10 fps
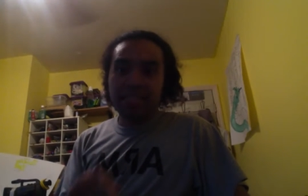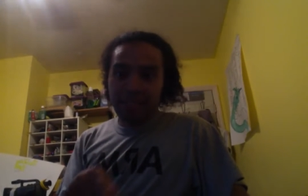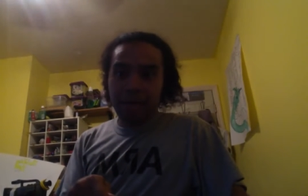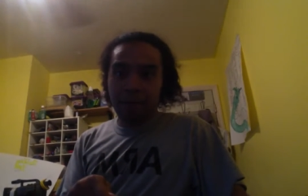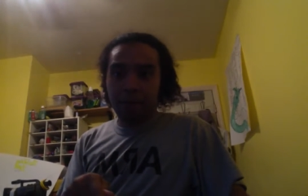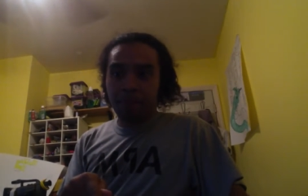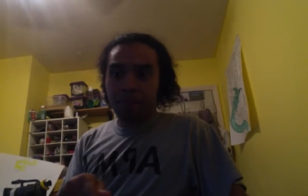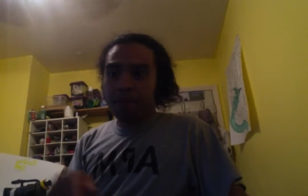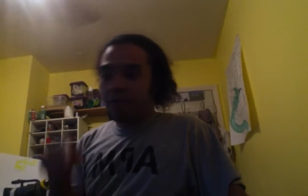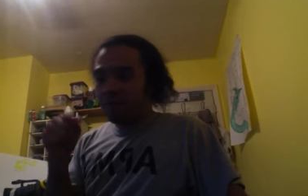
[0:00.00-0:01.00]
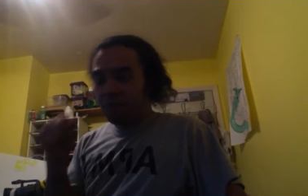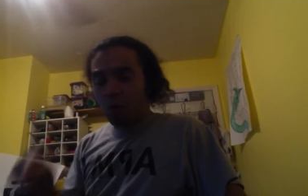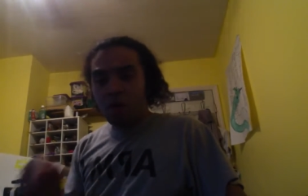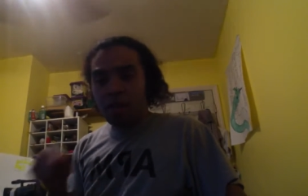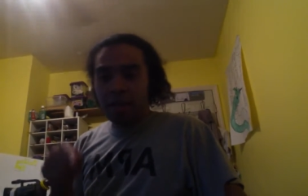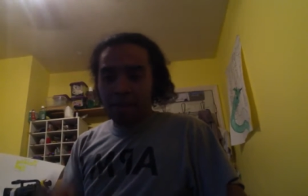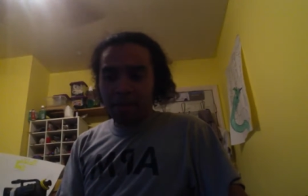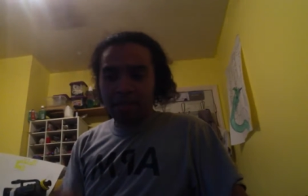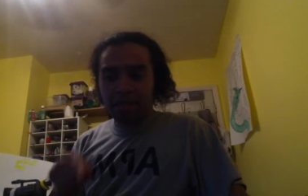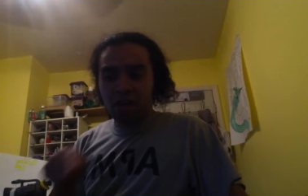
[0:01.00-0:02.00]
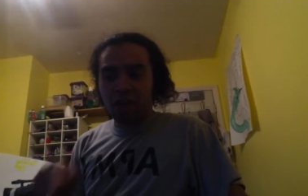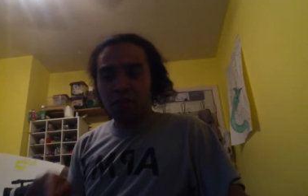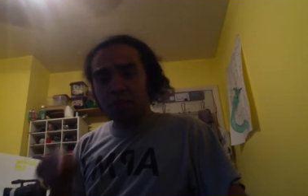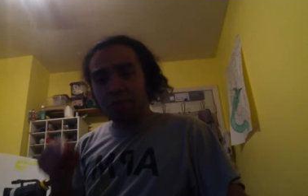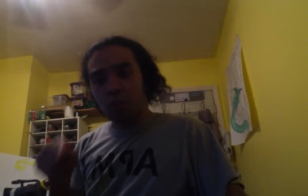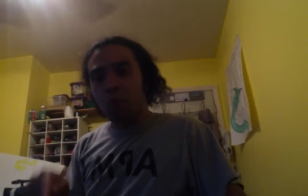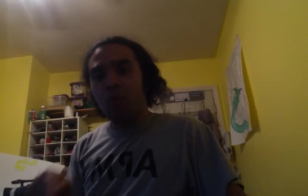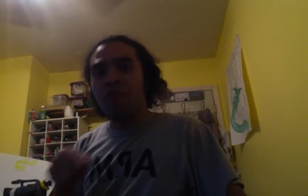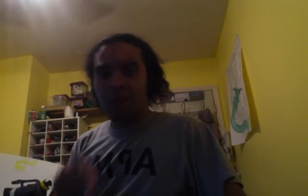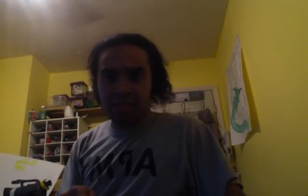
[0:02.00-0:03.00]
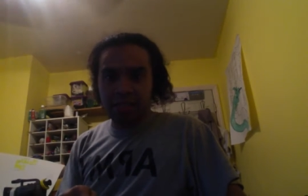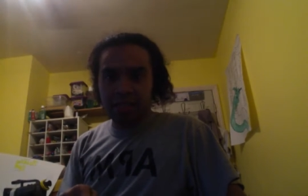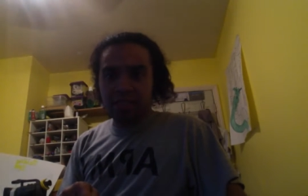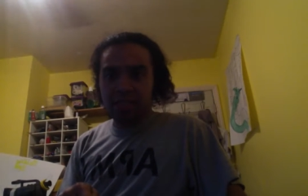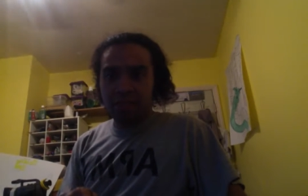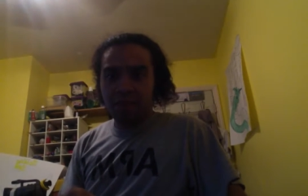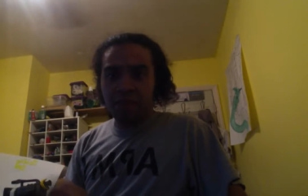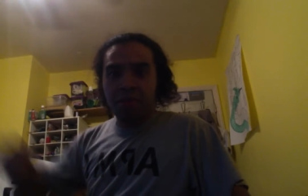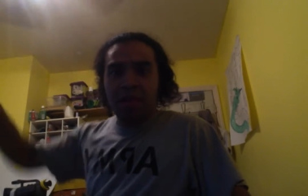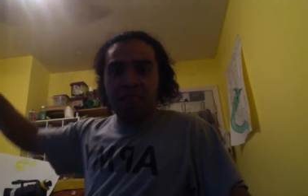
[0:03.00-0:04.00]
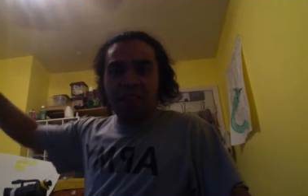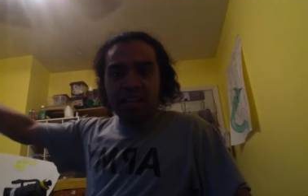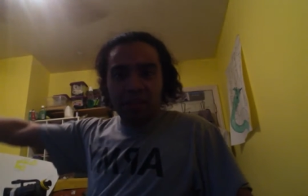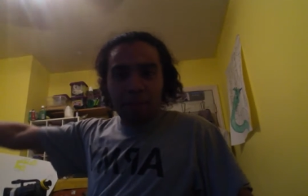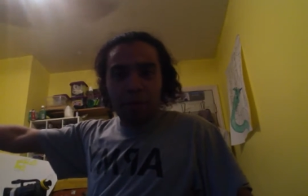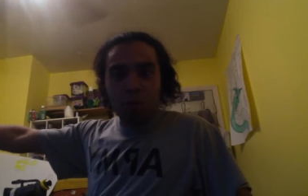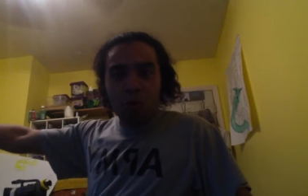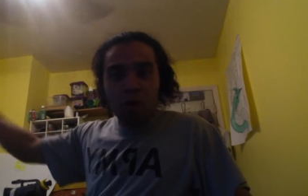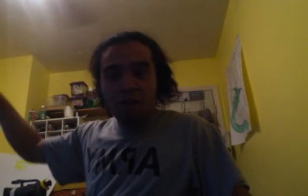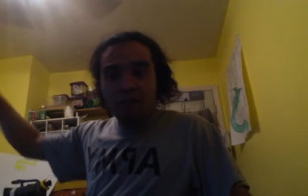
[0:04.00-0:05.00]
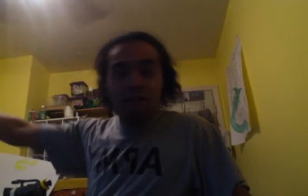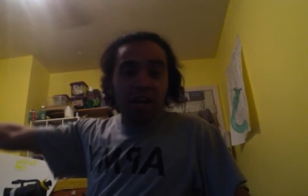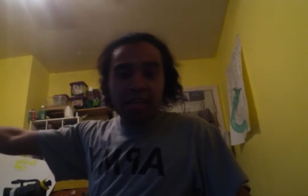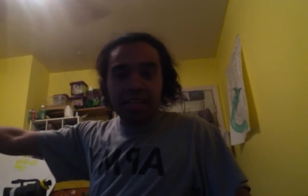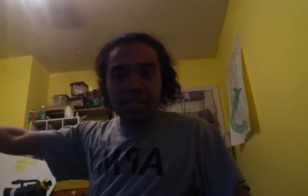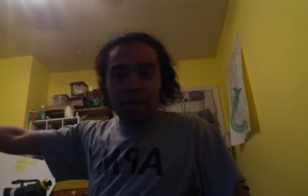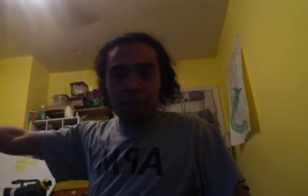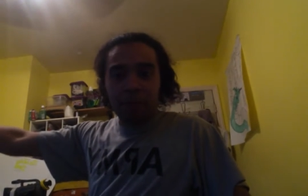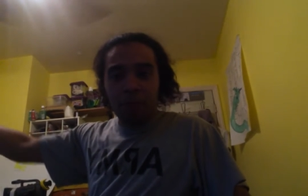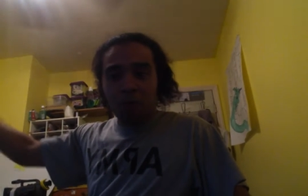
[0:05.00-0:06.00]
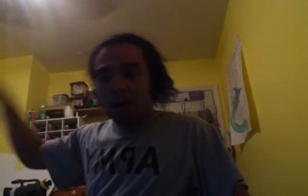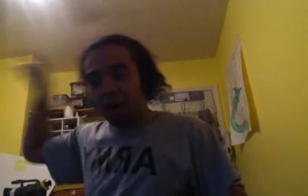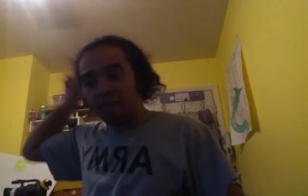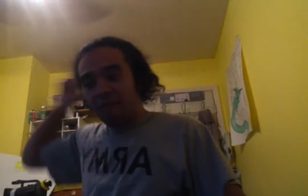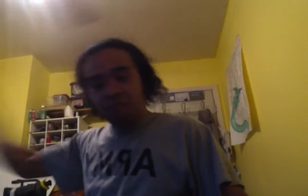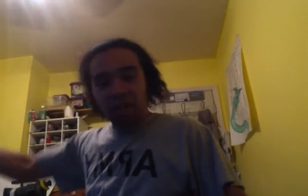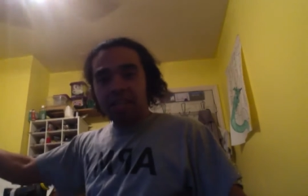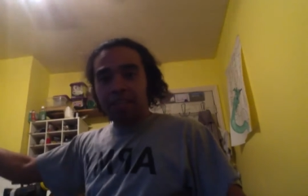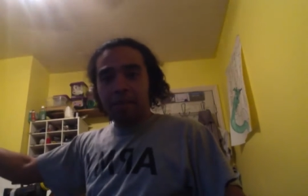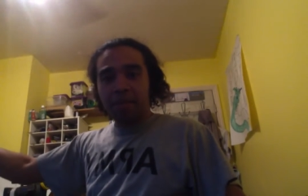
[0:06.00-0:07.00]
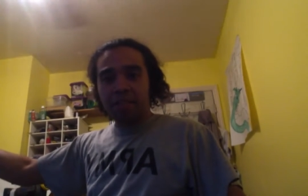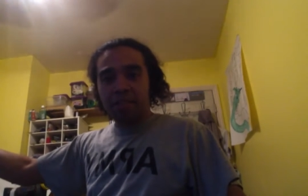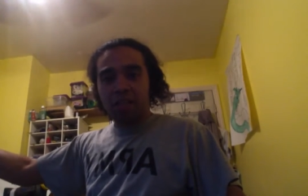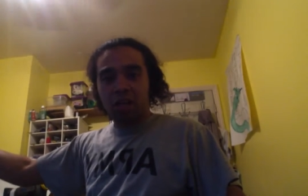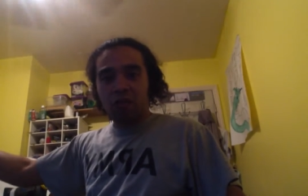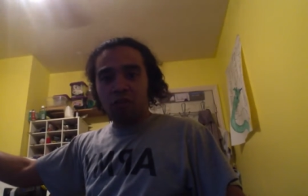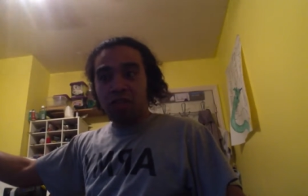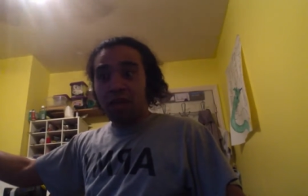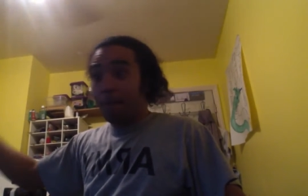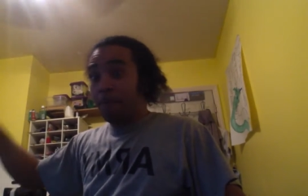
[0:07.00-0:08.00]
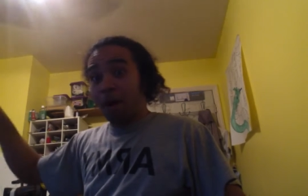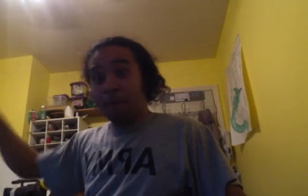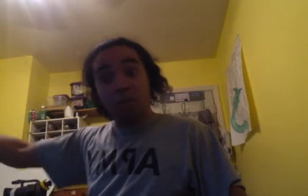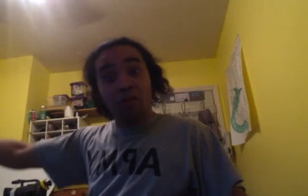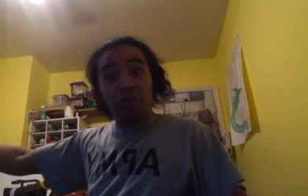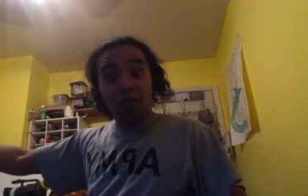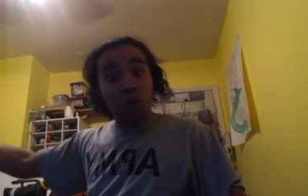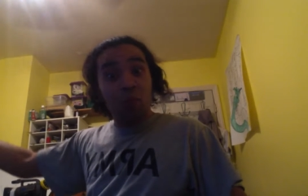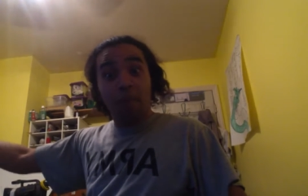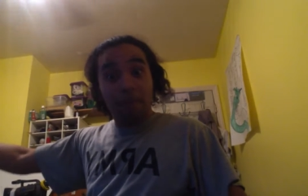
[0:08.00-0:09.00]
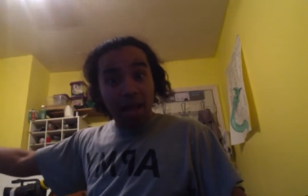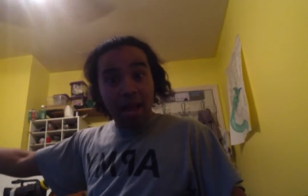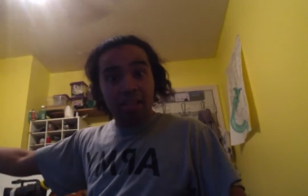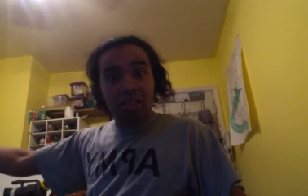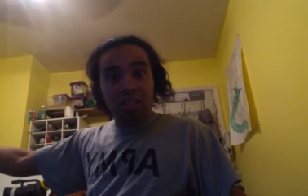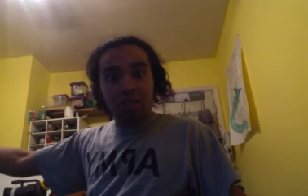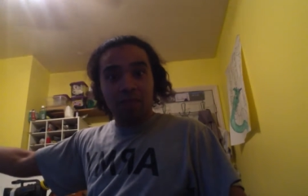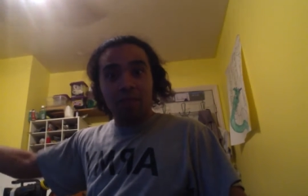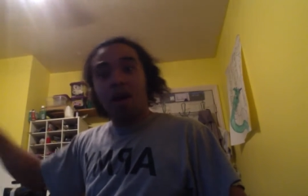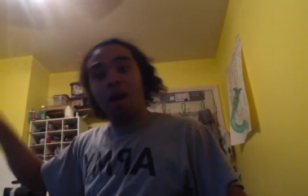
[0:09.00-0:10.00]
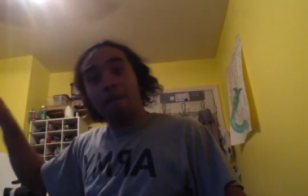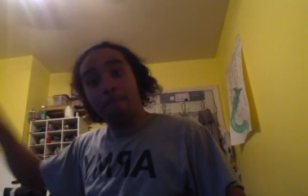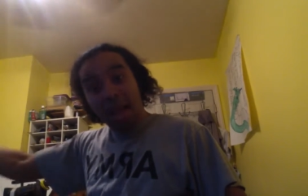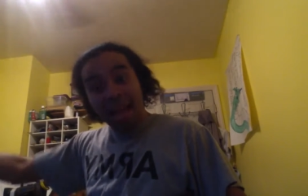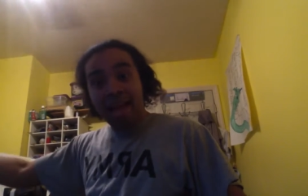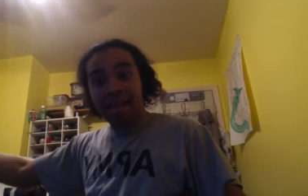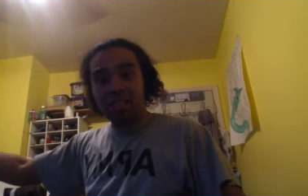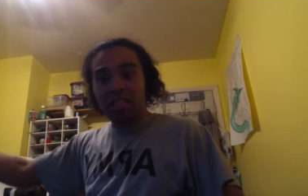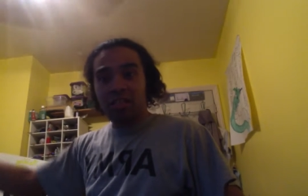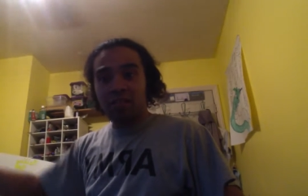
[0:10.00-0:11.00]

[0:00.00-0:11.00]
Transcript: same. Foreign and domestic terrorism is what we fight against. That is a pure fucking example of fucking domestic terrorists by a motherfucker with a badge. A badge.